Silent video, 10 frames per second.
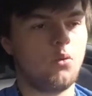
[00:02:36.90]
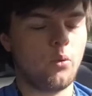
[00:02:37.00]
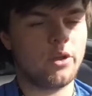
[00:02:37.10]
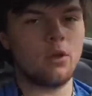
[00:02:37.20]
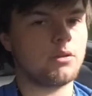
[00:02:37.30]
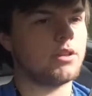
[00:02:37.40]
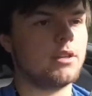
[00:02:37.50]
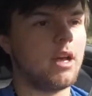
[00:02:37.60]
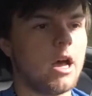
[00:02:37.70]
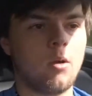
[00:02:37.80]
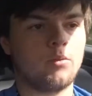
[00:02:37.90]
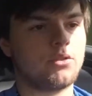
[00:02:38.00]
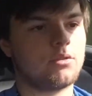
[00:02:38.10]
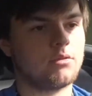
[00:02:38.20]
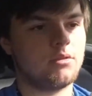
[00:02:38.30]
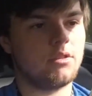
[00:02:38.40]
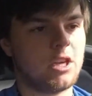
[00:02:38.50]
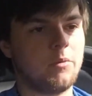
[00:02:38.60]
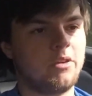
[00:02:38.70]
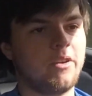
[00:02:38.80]
Wheels and knobs
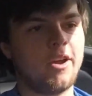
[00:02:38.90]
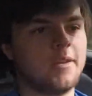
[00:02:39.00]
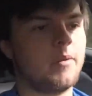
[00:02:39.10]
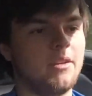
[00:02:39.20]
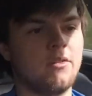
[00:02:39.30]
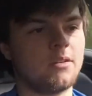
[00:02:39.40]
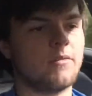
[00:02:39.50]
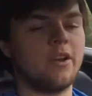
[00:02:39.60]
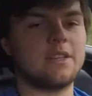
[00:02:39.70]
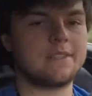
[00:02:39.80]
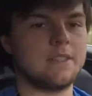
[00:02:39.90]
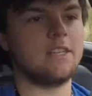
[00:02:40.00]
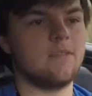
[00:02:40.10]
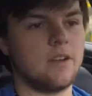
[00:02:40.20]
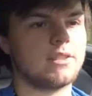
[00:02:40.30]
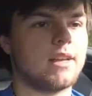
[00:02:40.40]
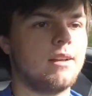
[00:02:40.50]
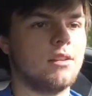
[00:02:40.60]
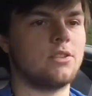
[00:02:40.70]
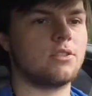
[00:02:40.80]
can be made to look very sleek, very
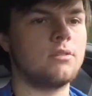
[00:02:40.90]
stylish,